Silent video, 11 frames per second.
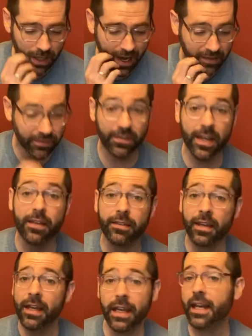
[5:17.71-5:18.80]
had
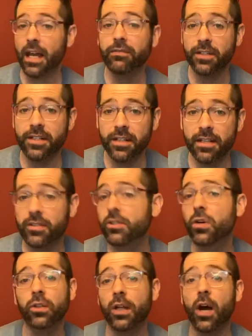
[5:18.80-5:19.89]
faith in every season,
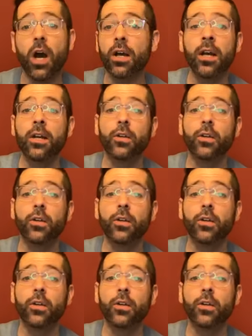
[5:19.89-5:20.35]
no long,